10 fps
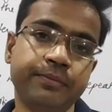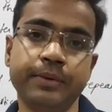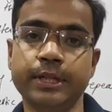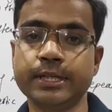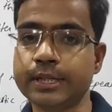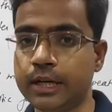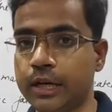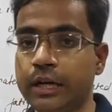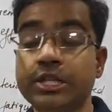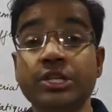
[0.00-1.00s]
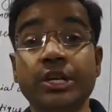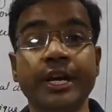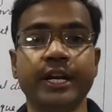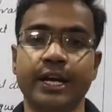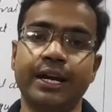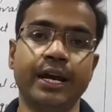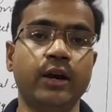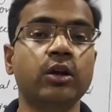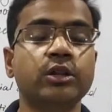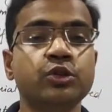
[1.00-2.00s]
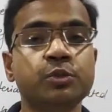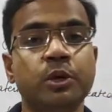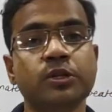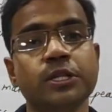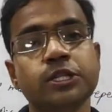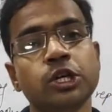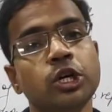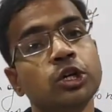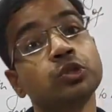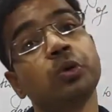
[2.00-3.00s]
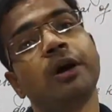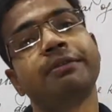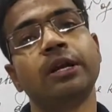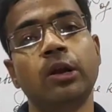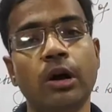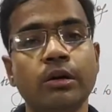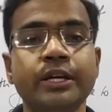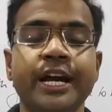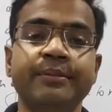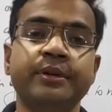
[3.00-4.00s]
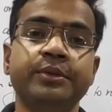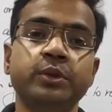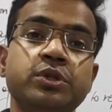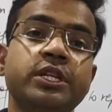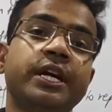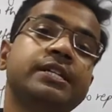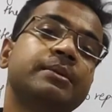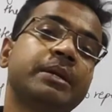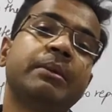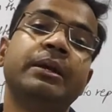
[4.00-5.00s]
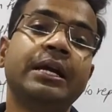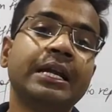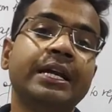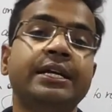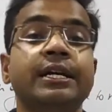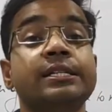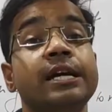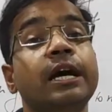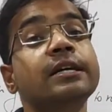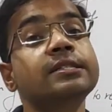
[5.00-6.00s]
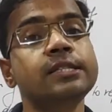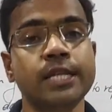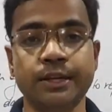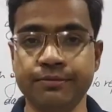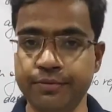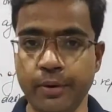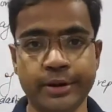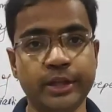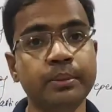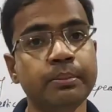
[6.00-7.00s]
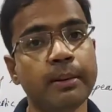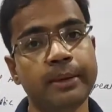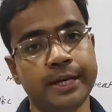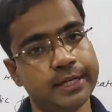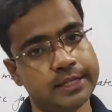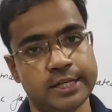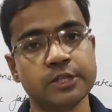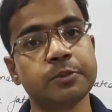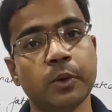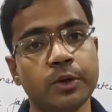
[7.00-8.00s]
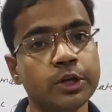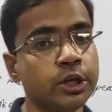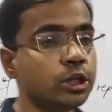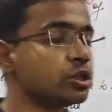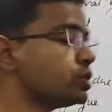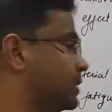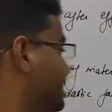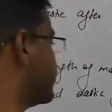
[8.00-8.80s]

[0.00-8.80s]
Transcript: this strain and all those process, so after a long time of they are sometimes declared as unsafe for the public transport. So that